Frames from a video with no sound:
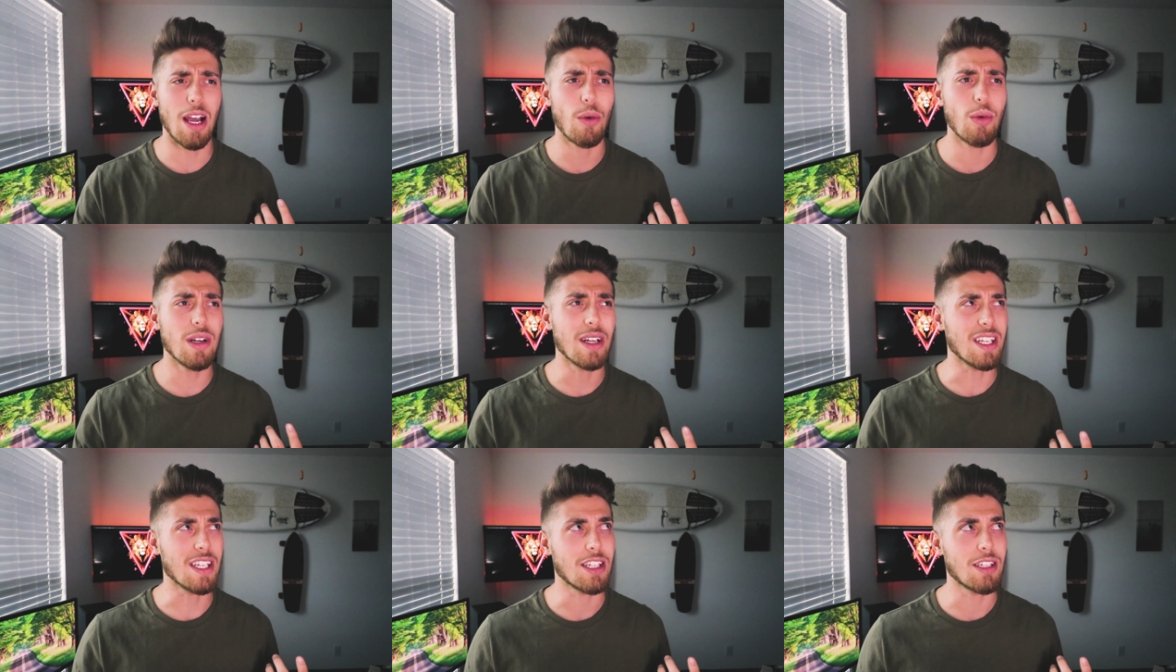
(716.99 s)
I
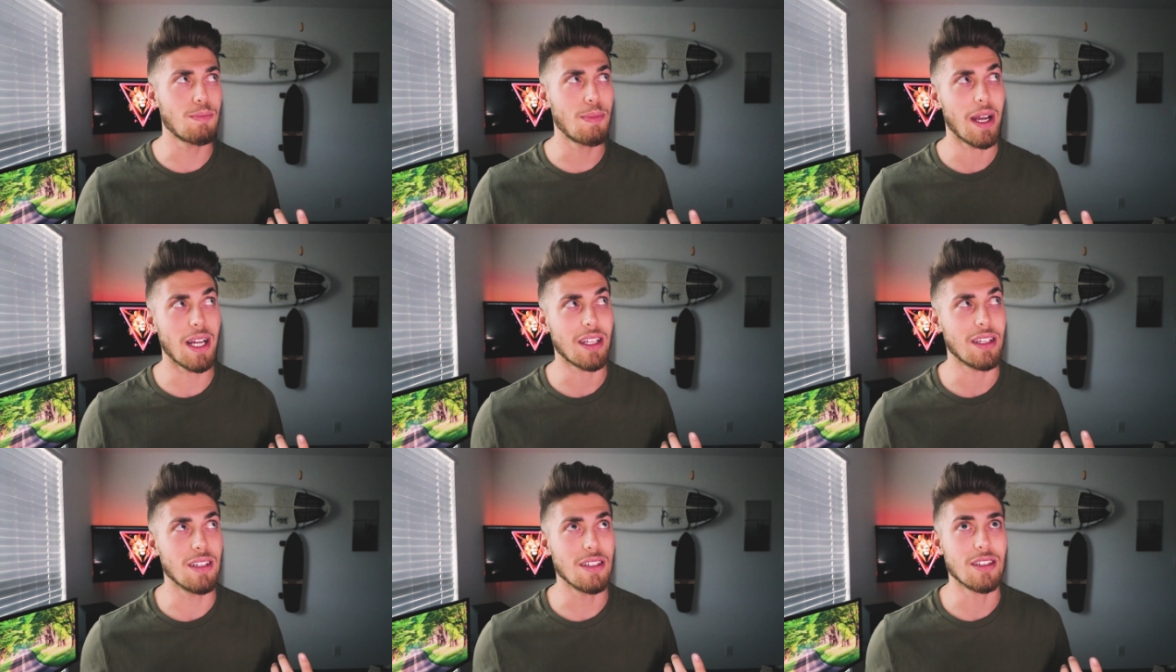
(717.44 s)
would
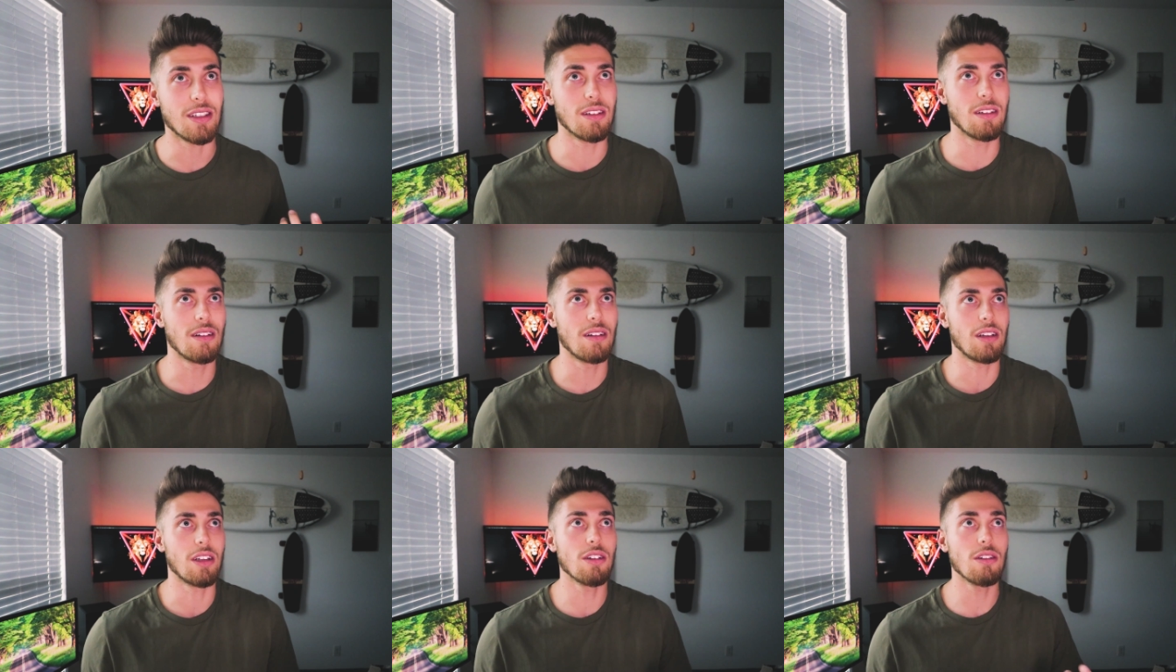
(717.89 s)
expect it
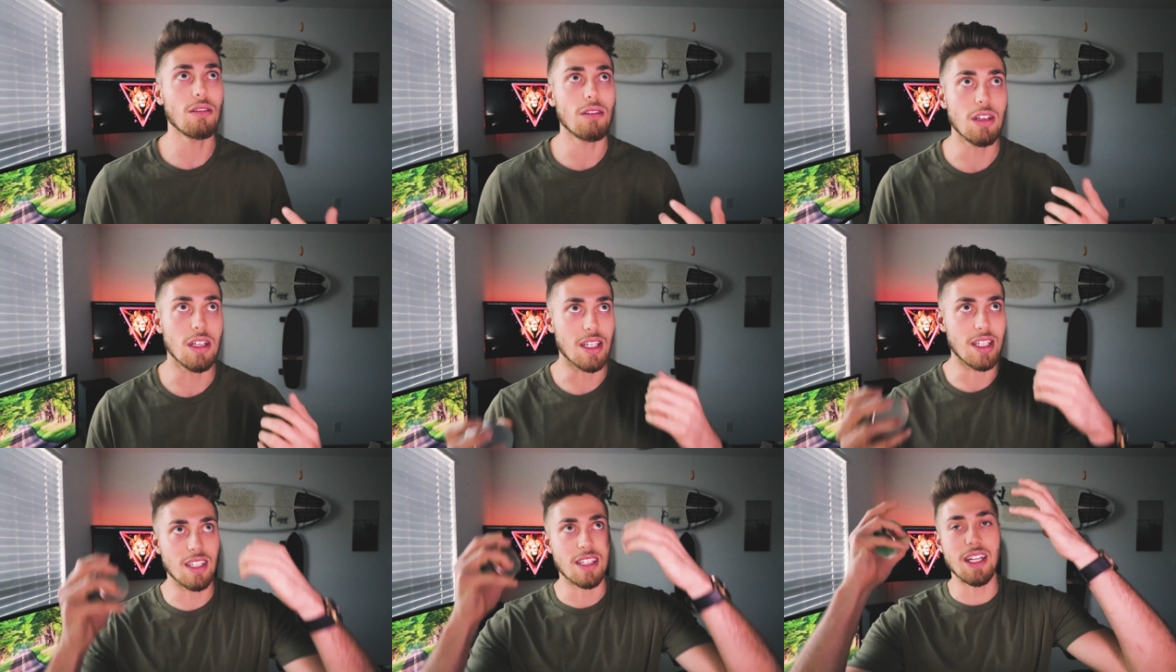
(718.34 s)
to
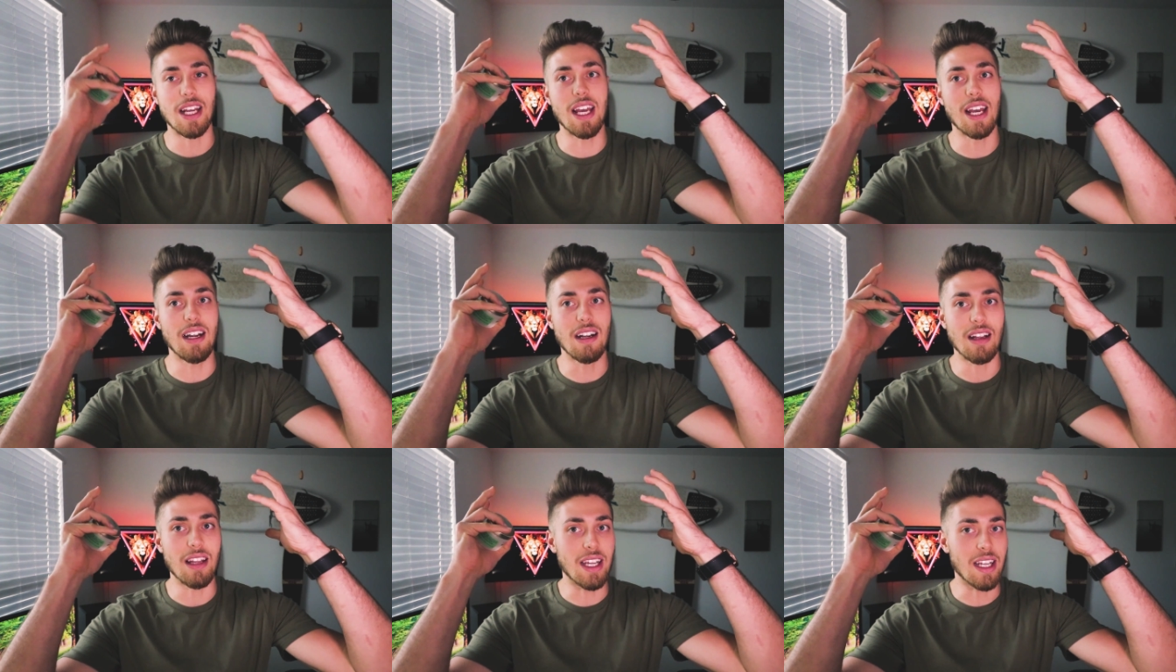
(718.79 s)
literally
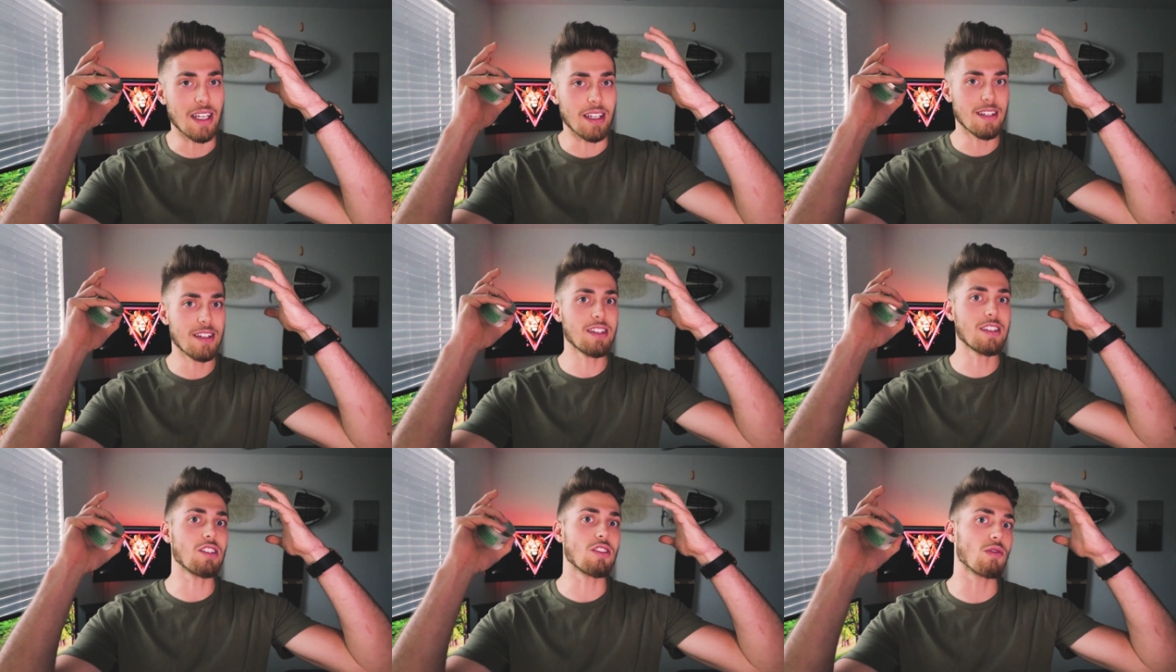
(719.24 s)
stand like
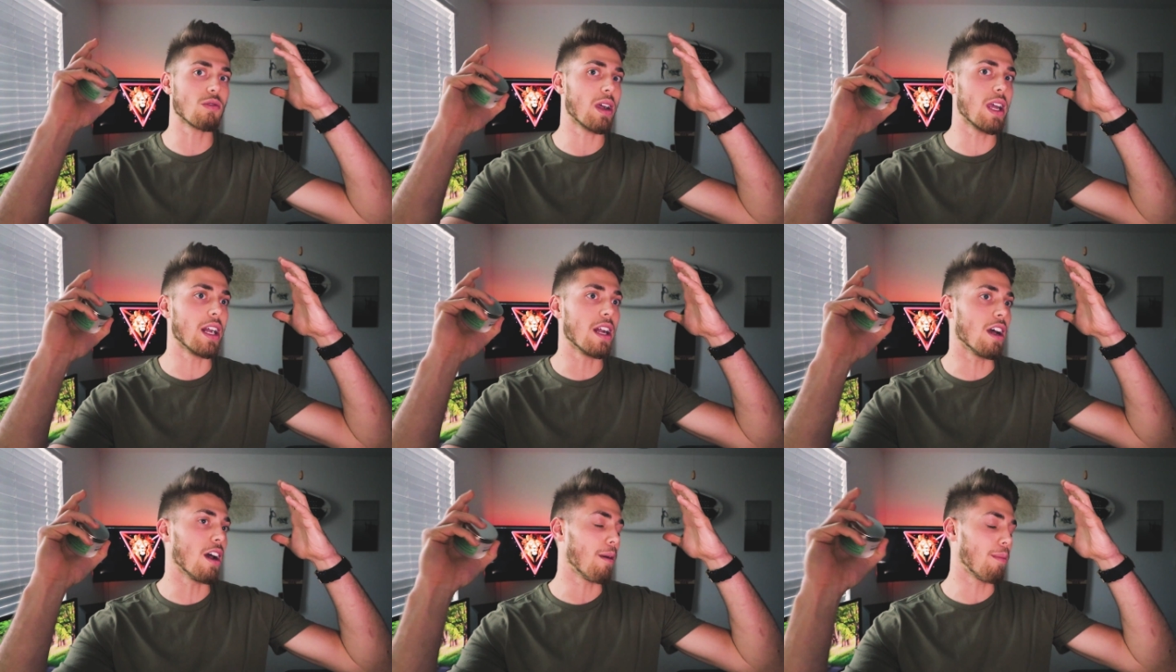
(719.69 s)

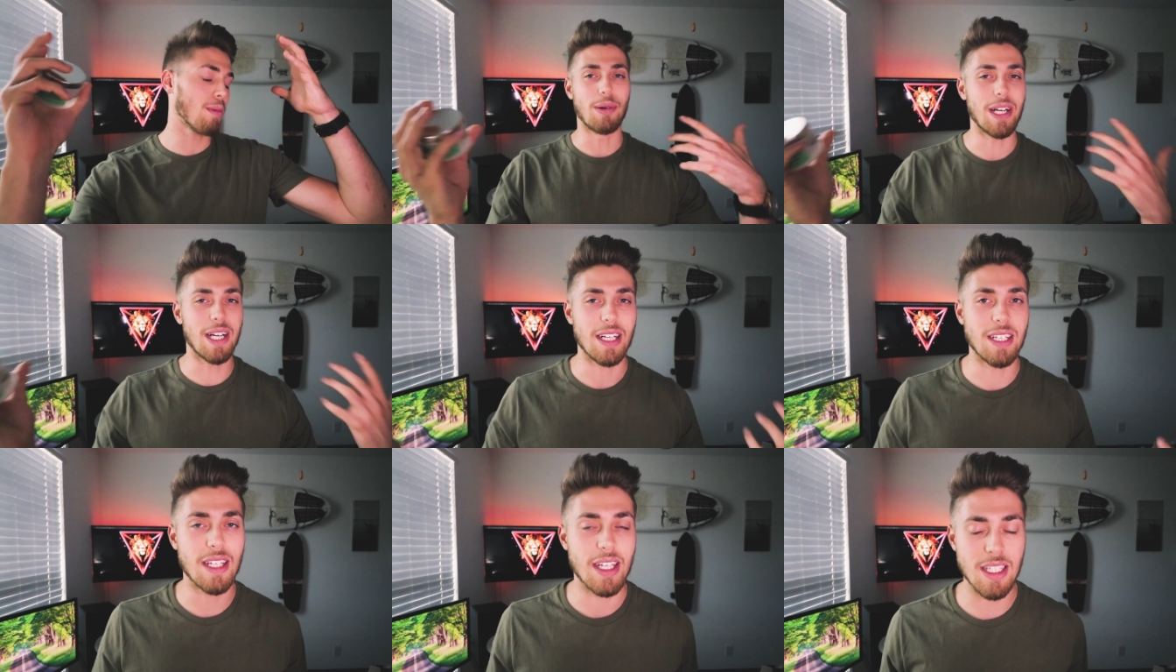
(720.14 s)
straight up,
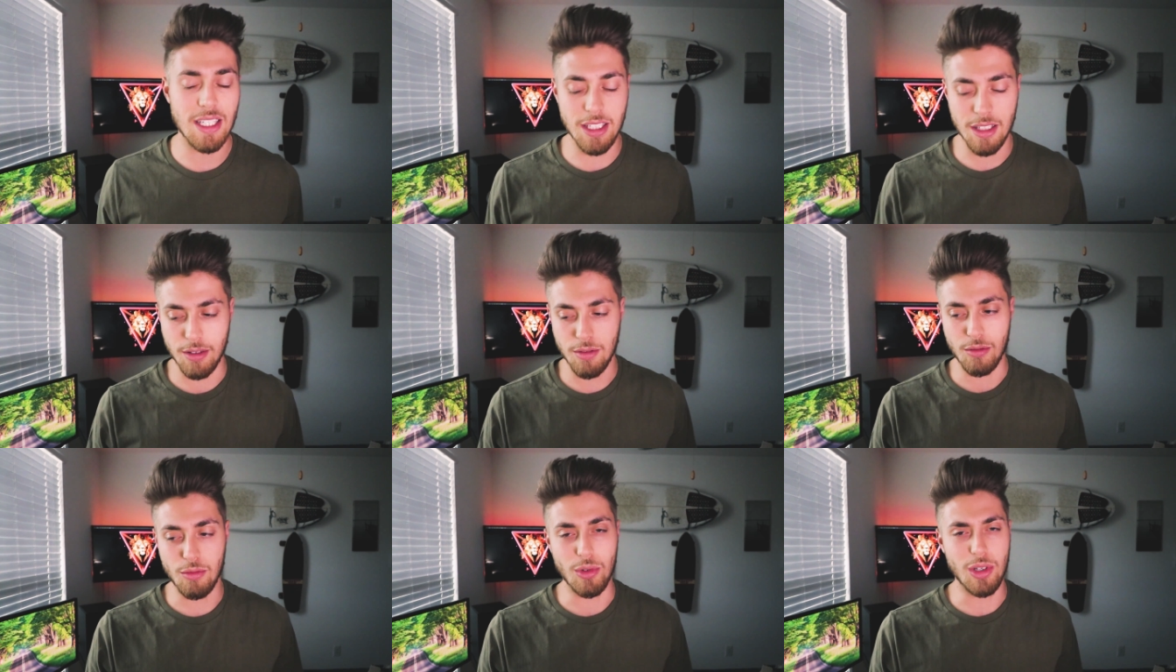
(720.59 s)
but it
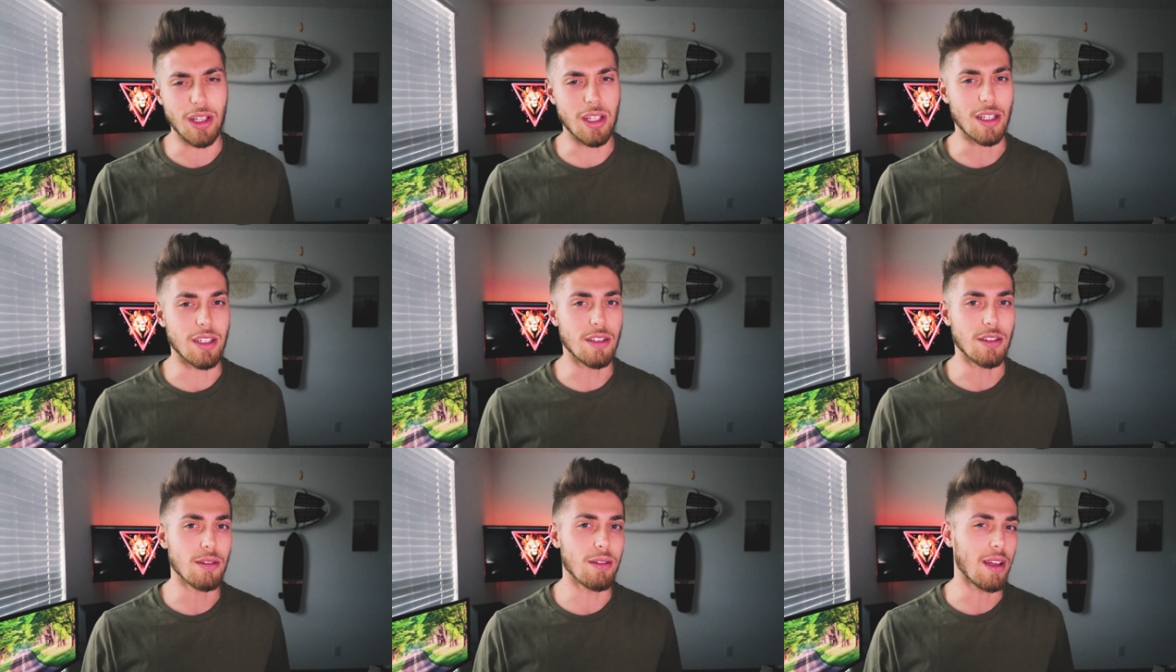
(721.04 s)
doesn't
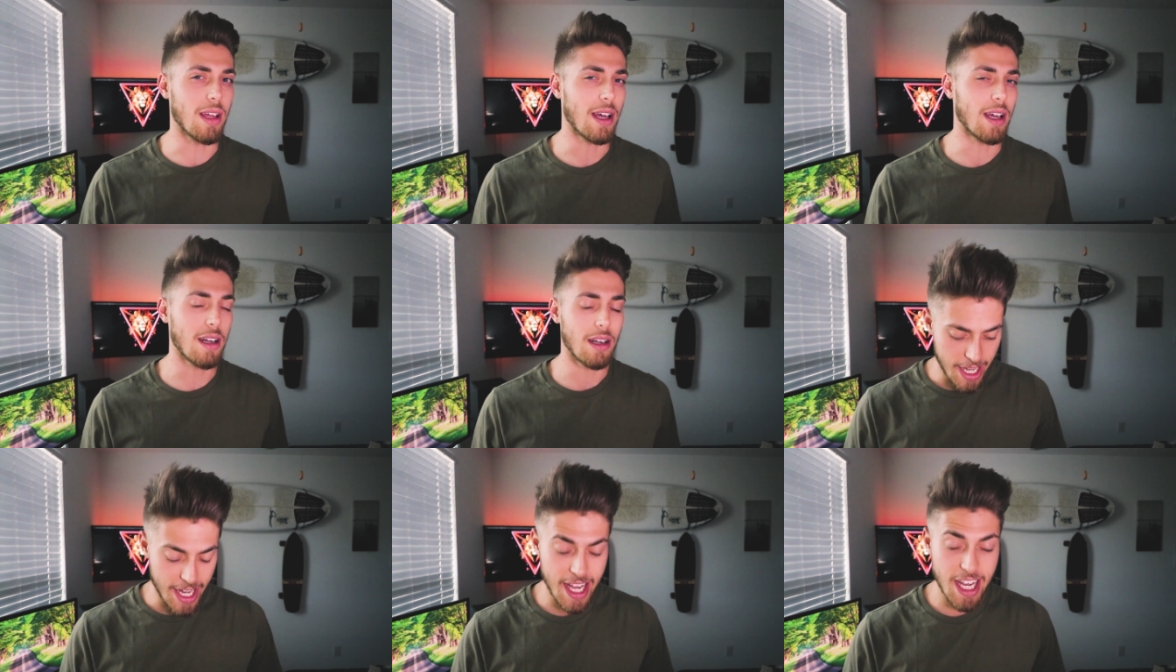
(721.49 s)
really do that.